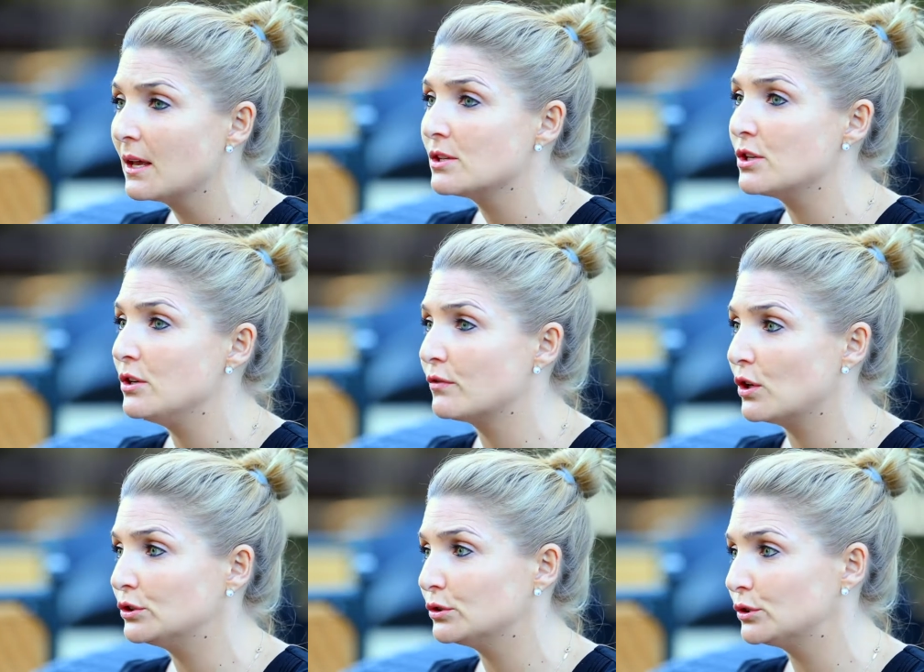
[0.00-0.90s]
So you've
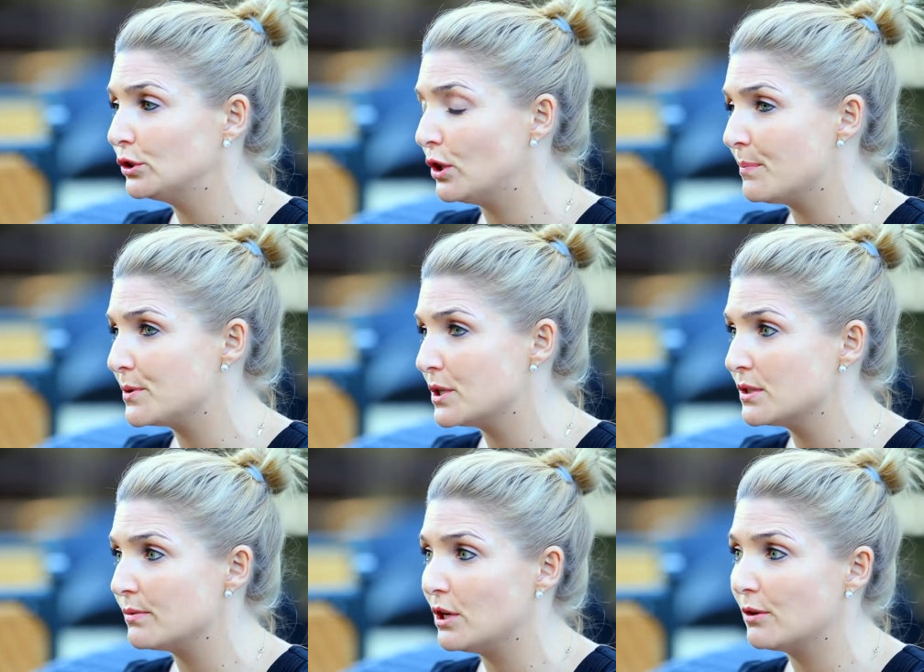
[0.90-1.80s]
got your 2
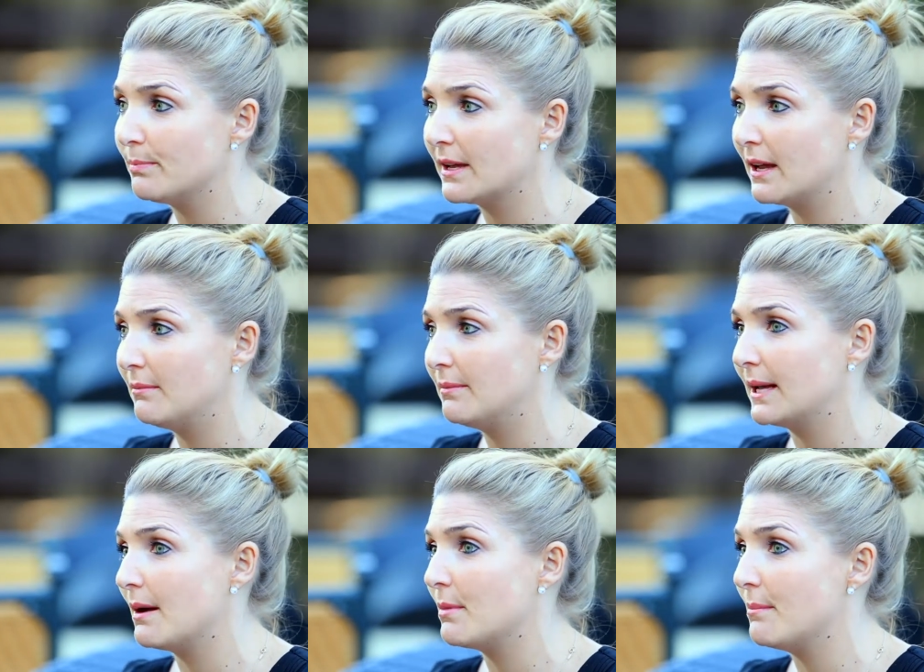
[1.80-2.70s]
options where you can
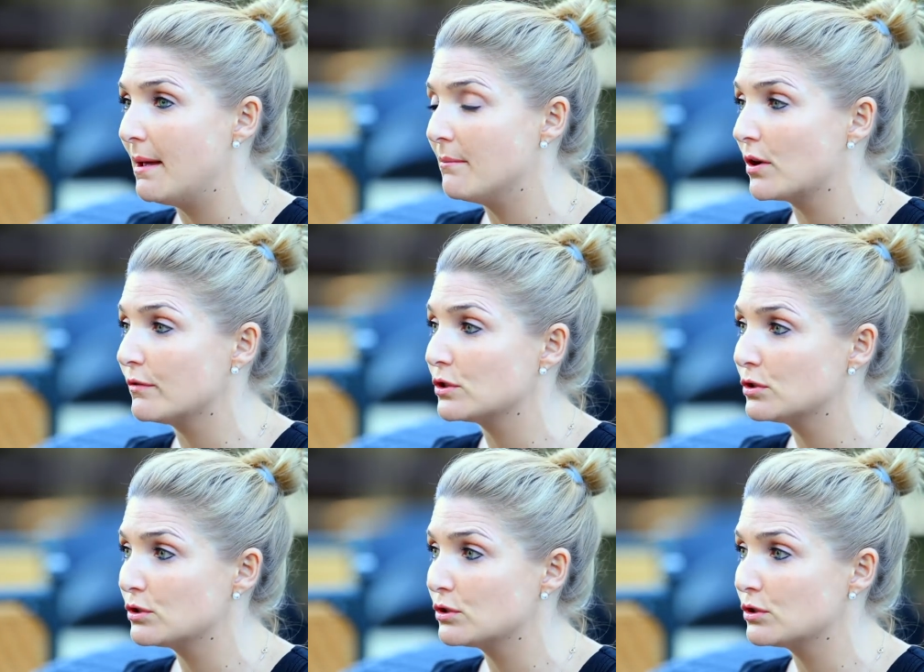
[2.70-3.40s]
become a member of a